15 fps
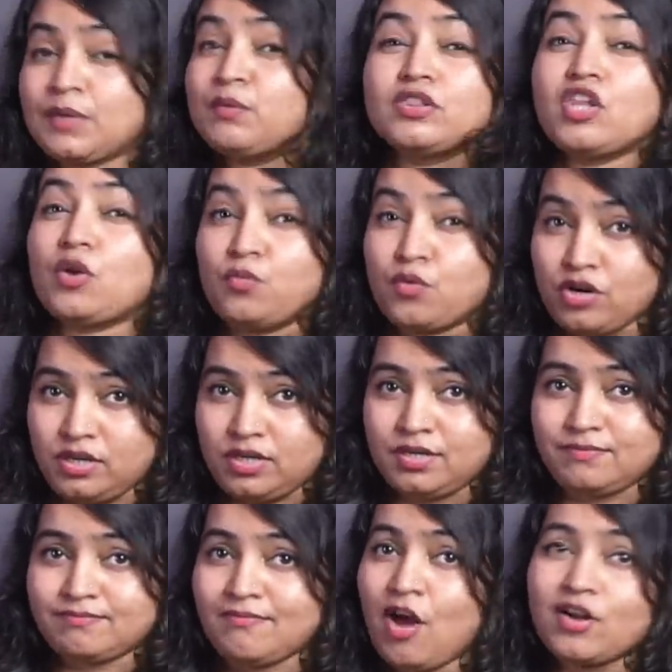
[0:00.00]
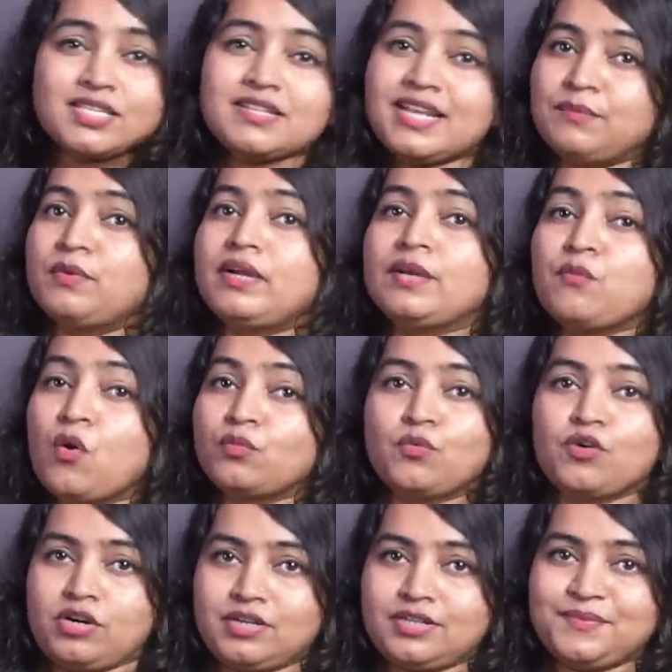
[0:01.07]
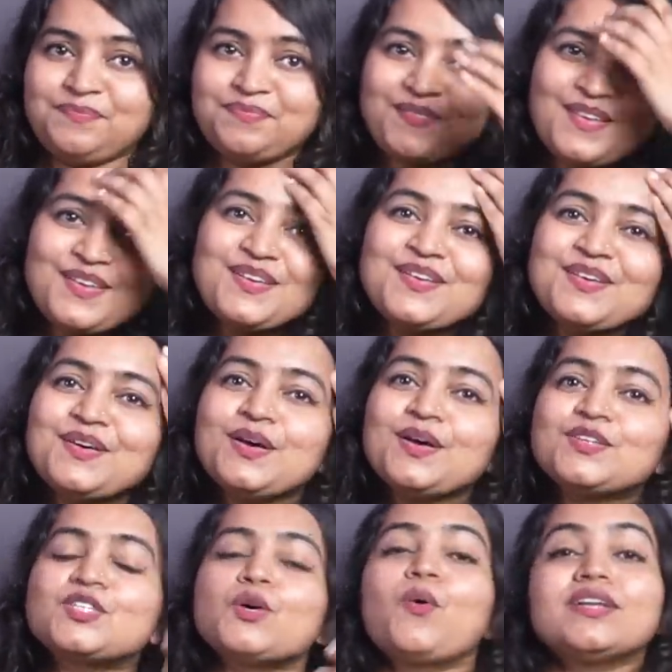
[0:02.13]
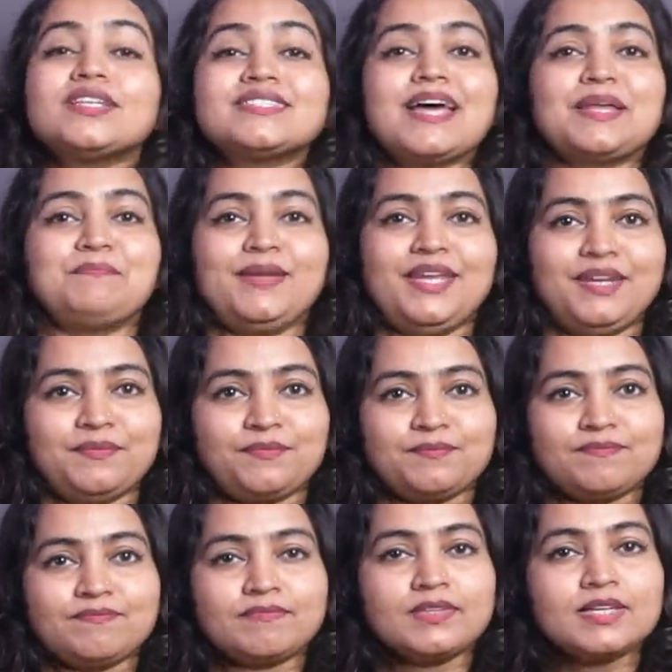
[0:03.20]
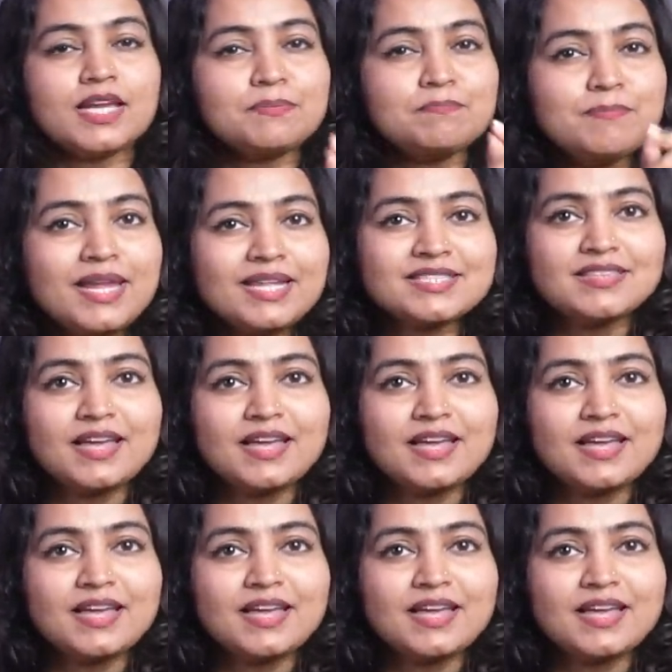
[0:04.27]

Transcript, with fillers: It will not work. Honestly, it won't work. So, what does that mean? It means